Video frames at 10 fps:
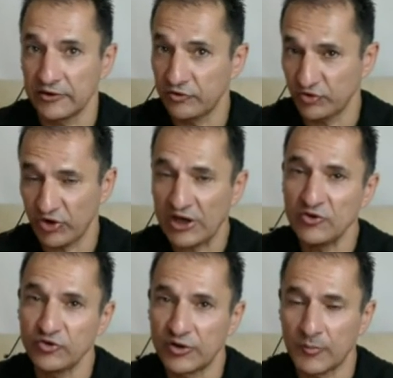And it's
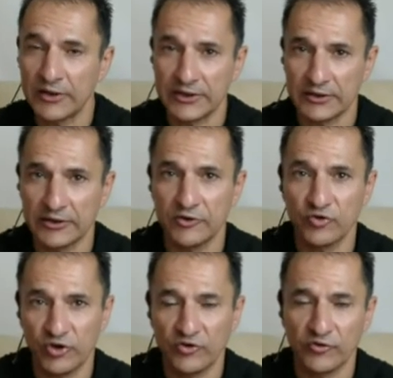changed dramatically, and it's
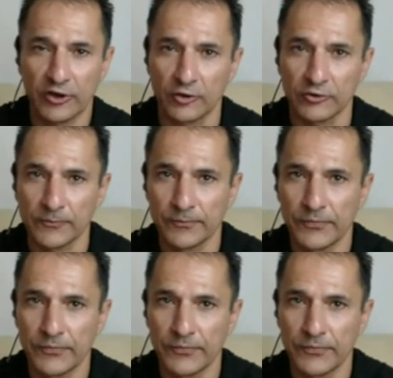changed a lot.